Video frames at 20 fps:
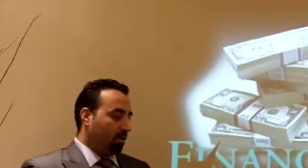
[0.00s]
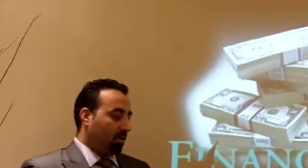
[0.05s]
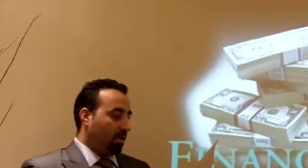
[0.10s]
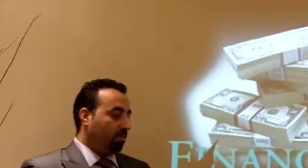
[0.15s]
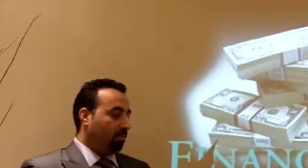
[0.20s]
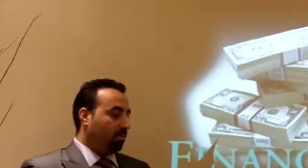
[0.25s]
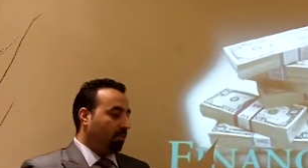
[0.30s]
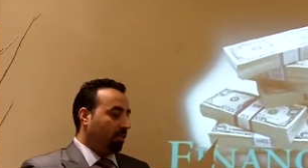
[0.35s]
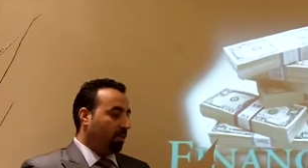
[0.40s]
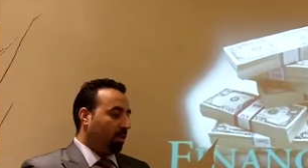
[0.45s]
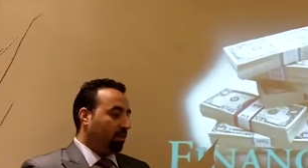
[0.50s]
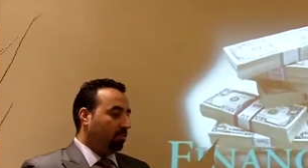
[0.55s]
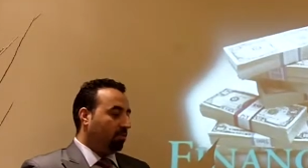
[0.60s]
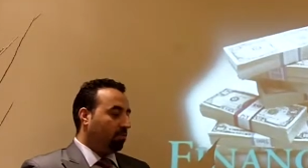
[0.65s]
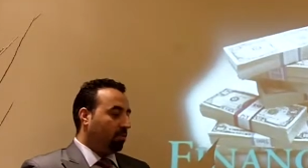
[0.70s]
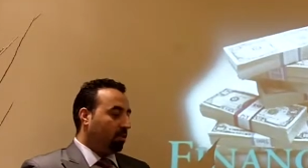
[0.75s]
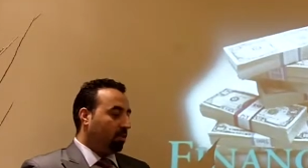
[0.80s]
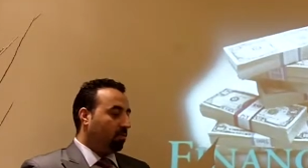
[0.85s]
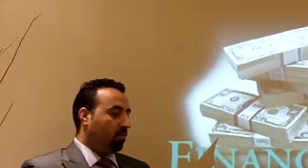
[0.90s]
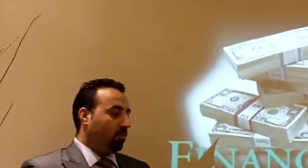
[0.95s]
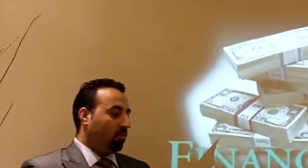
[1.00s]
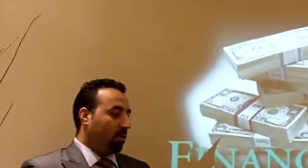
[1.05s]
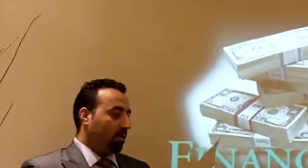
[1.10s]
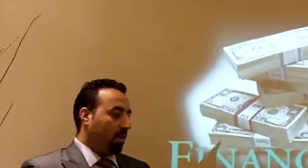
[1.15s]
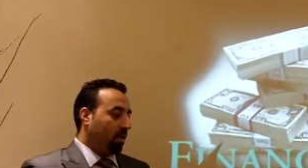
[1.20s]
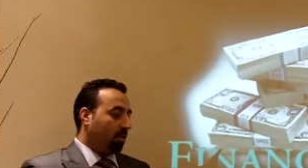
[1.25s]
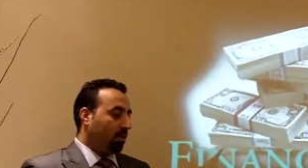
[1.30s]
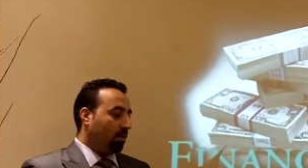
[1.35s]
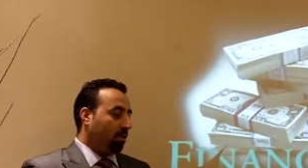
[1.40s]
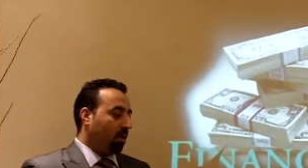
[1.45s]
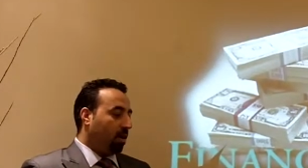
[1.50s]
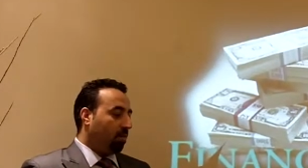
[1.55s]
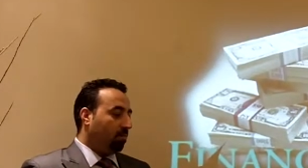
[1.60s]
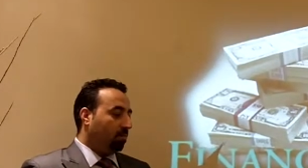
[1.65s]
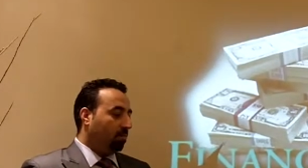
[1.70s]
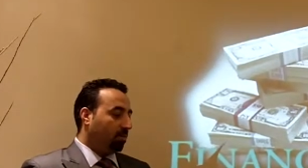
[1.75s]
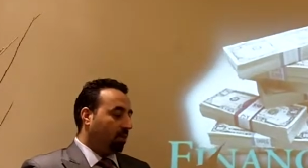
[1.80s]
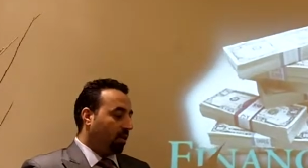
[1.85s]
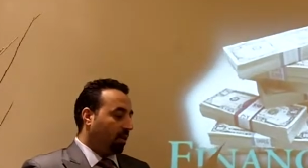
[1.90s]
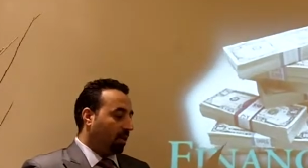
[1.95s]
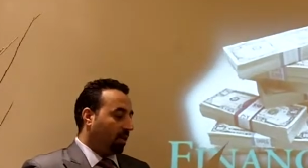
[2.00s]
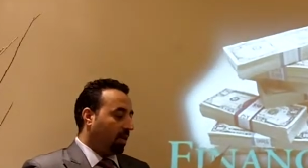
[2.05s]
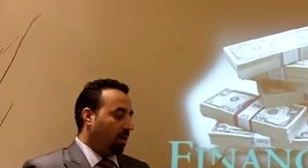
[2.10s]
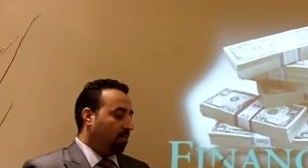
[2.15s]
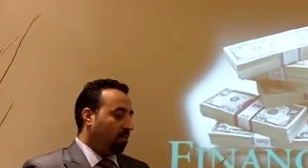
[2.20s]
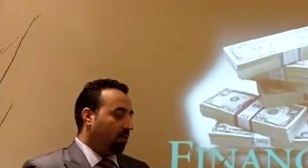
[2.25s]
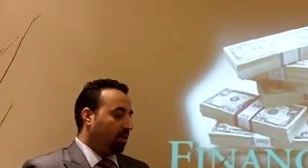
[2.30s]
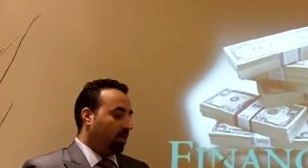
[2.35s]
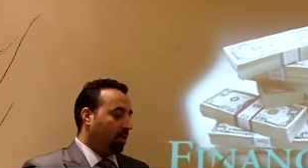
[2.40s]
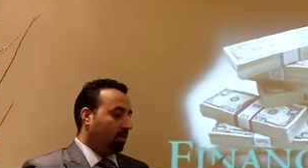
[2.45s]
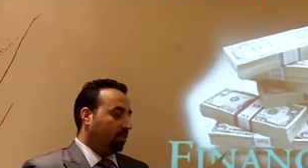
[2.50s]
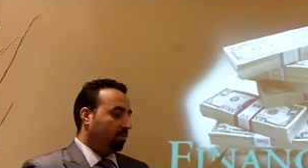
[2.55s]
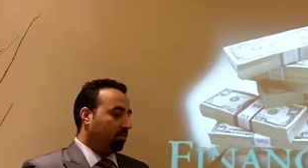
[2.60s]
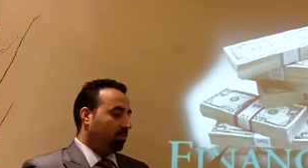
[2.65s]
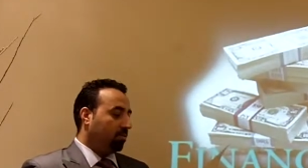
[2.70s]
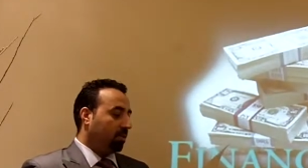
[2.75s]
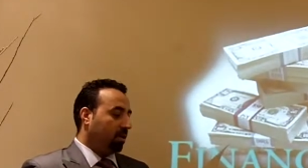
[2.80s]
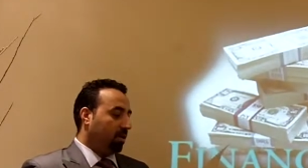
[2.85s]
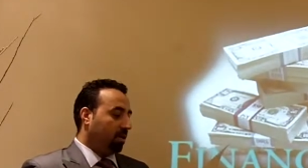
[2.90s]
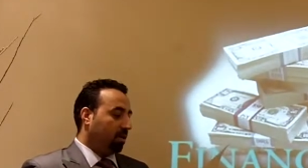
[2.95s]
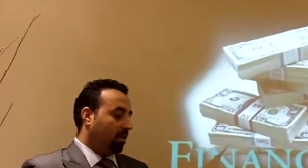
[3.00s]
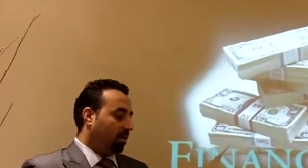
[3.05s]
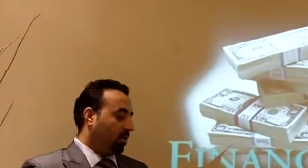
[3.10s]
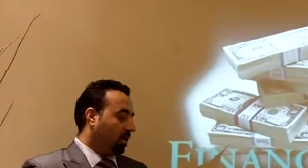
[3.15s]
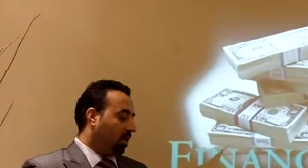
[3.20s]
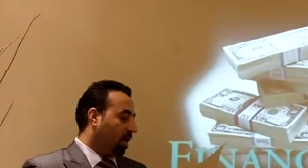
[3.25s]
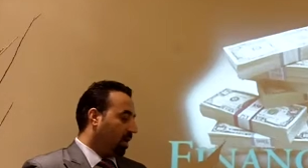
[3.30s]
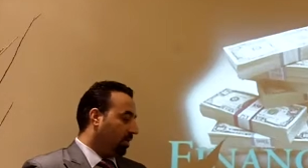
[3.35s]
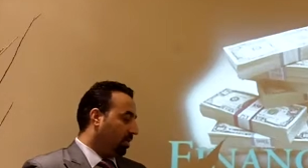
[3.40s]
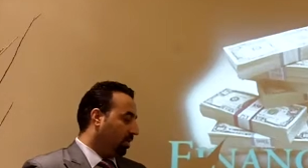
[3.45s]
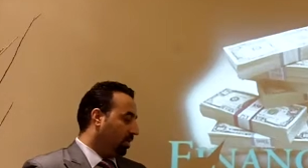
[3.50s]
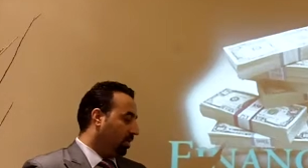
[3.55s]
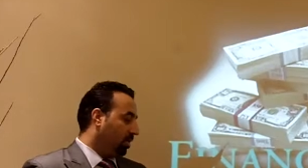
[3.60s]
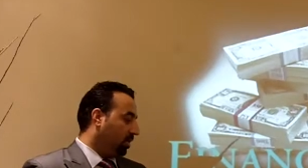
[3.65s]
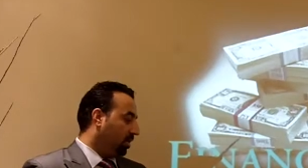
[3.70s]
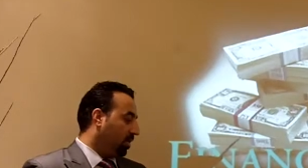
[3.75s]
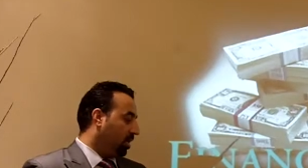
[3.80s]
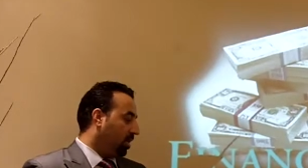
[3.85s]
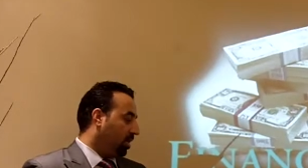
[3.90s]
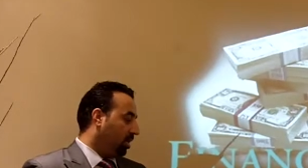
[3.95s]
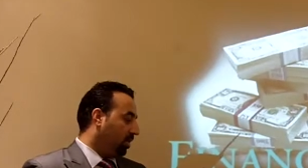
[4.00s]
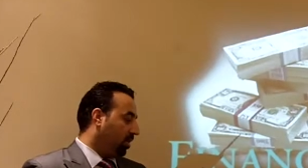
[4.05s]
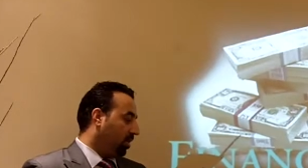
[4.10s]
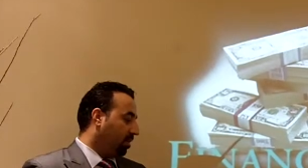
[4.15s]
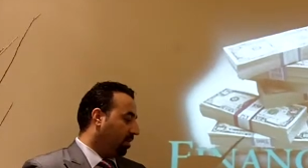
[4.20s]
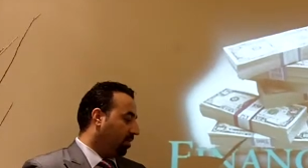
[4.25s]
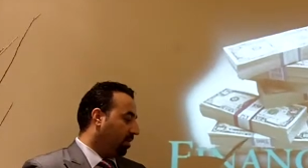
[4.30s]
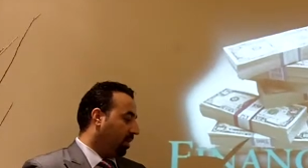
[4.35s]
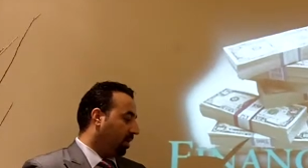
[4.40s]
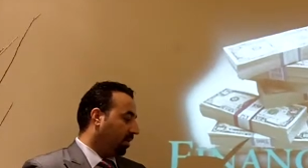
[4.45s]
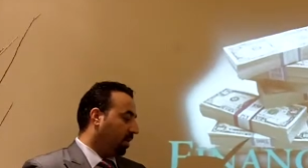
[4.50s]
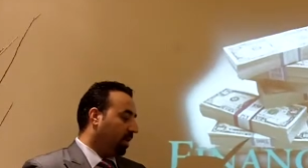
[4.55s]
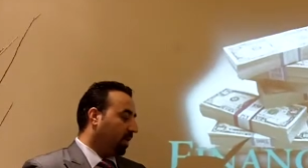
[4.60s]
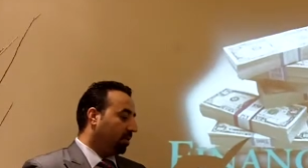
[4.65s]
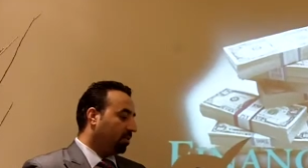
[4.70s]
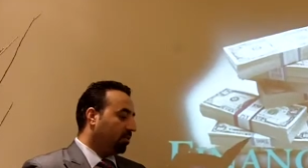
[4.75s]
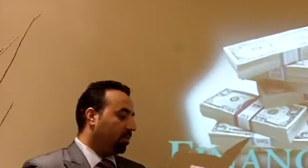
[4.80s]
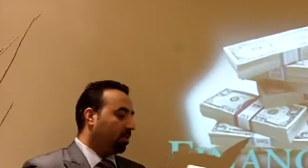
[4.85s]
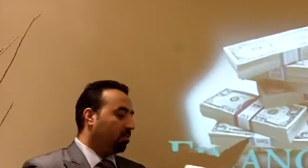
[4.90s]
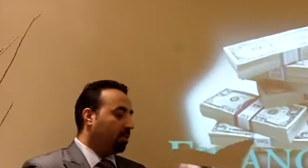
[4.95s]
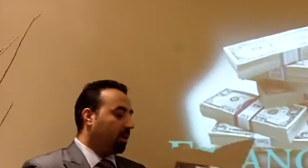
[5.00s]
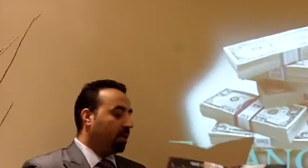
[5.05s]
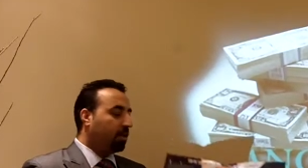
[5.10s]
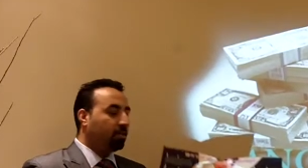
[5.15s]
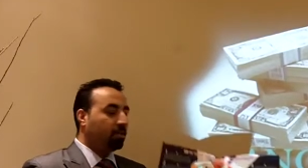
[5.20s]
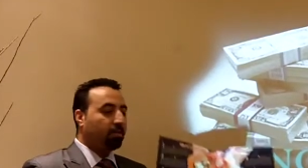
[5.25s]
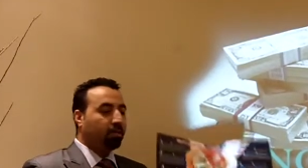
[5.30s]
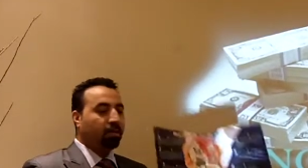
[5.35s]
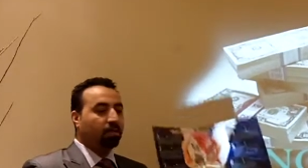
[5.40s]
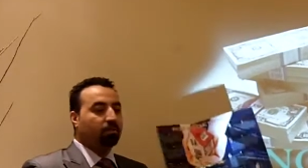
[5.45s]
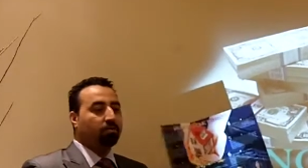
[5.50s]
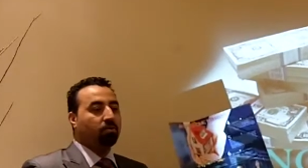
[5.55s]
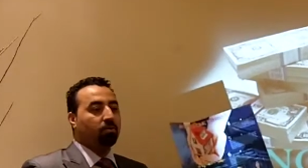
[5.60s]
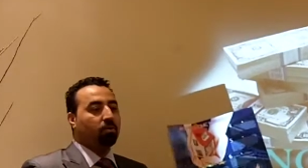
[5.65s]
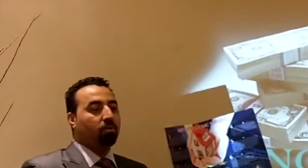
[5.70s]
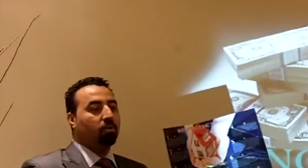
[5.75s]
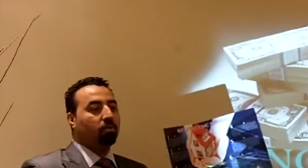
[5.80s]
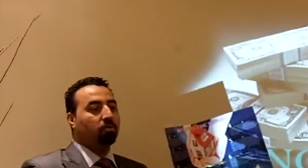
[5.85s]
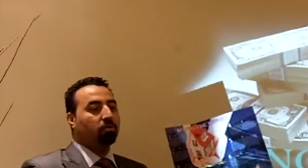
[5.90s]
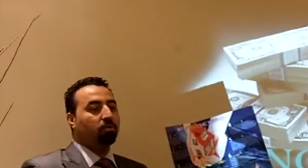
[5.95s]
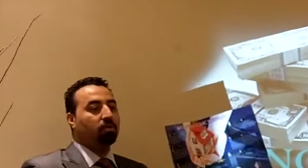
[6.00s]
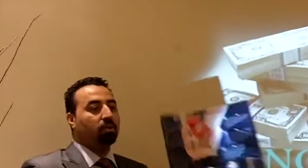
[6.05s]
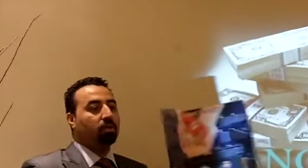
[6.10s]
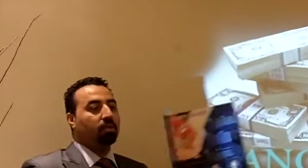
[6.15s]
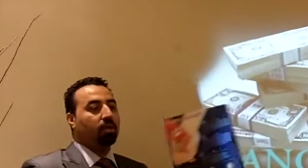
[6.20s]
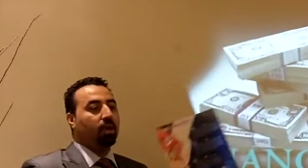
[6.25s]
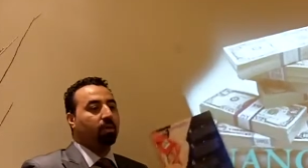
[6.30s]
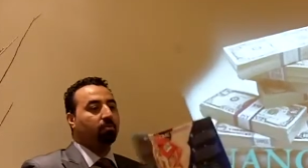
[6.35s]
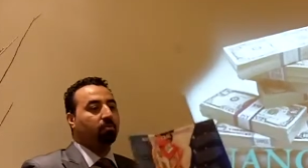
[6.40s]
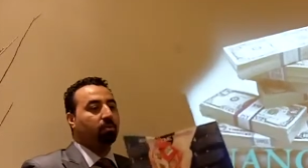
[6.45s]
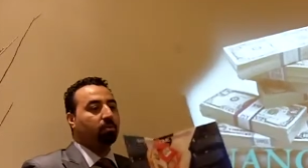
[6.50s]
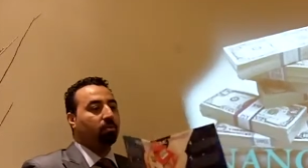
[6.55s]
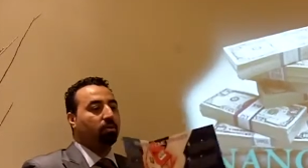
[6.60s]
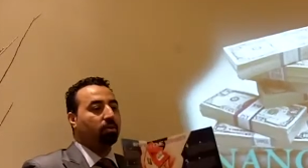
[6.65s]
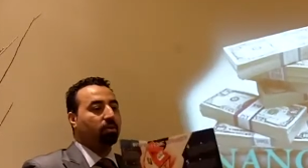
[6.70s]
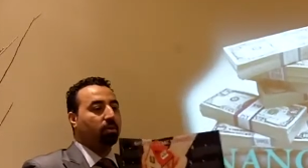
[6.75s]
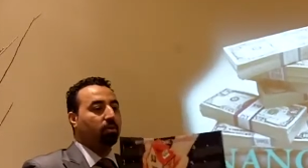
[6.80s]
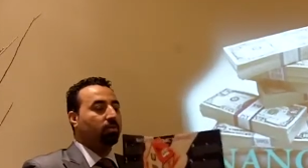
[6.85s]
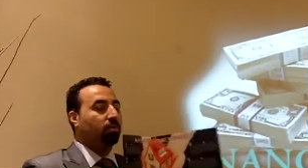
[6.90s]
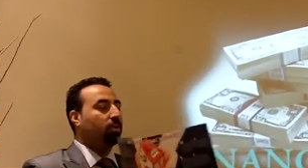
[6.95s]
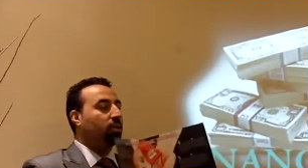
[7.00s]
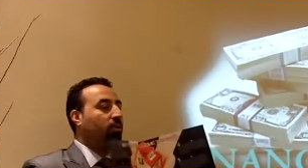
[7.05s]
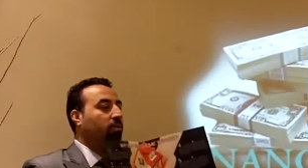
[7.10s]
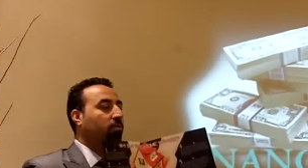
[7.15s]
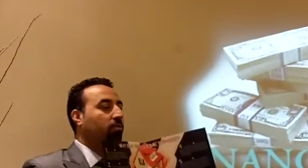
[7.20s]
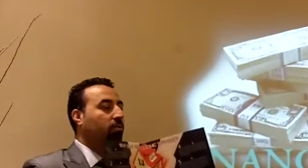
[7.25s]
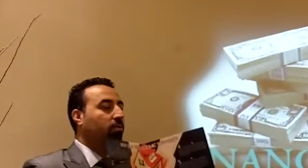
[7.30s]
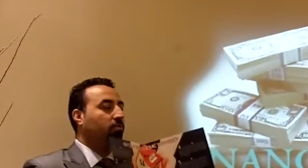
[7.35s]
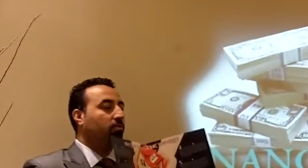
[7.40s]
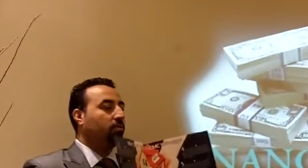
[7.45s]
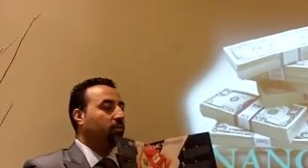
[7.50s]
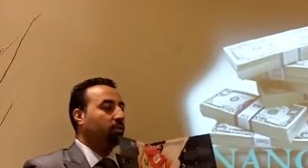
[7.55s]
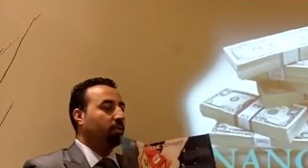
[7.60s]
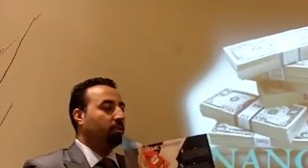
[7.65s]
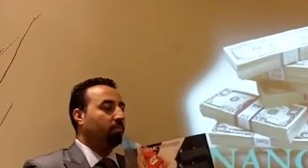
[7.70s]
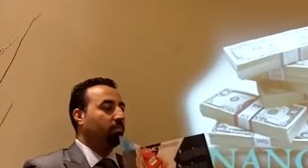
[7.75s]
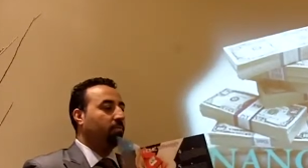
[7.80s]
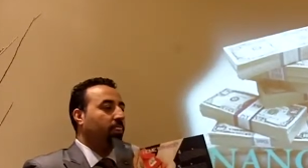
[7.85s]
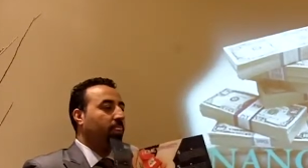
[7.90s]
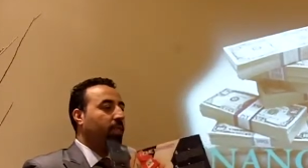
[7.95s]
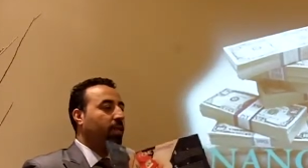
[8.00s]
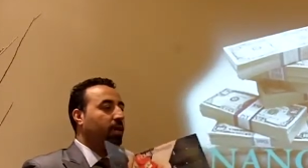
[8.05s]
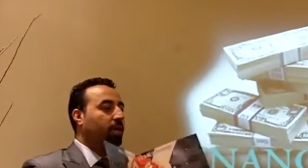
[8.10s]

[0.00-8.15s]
some of the things we do at the office, like MLS and KGG and things like that. Some other things you go through it, I'm sure that you can do it for them.